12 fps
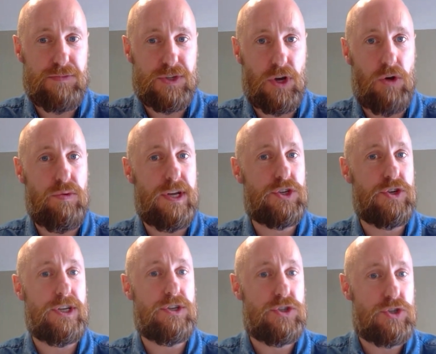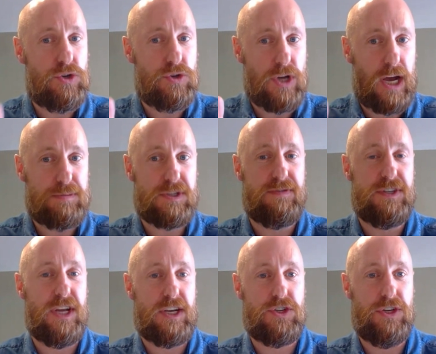So we treat two types of
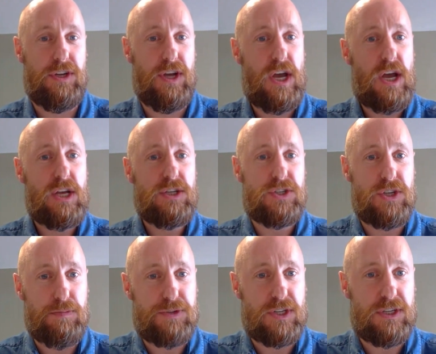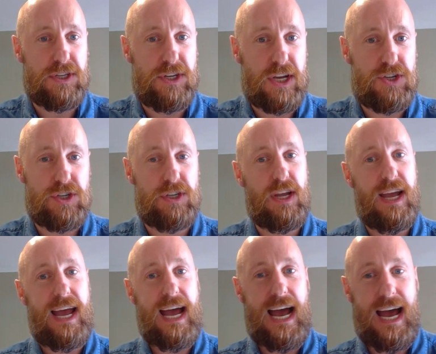addiction, substance addiction
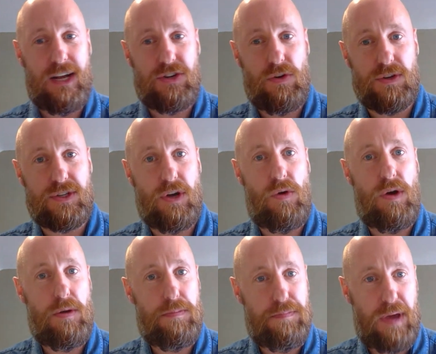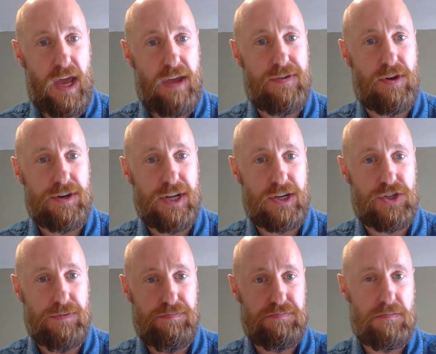and also behavior
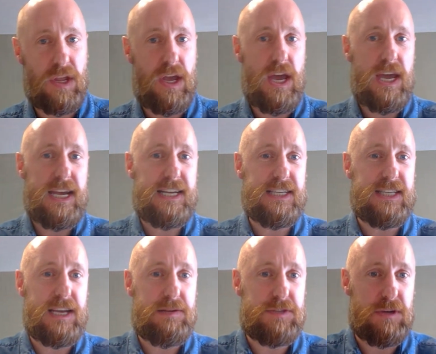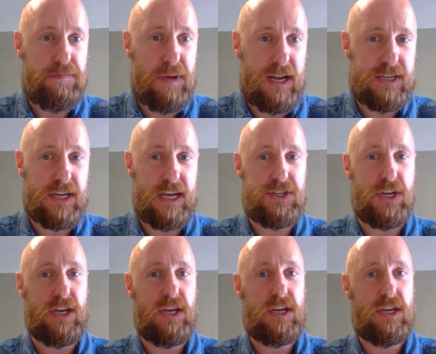addiction. It is a
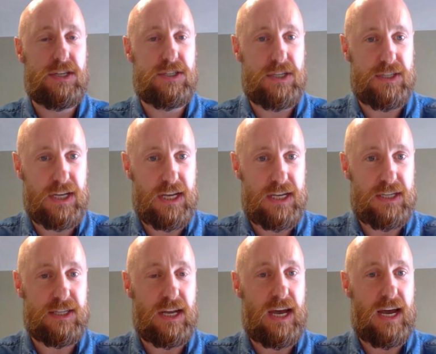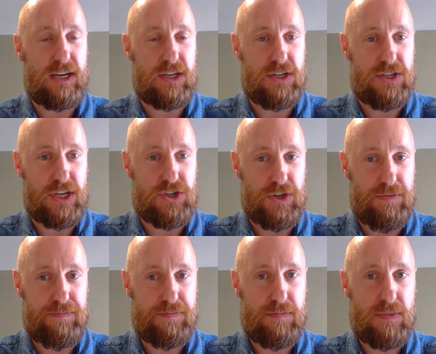debilitating disease and condition.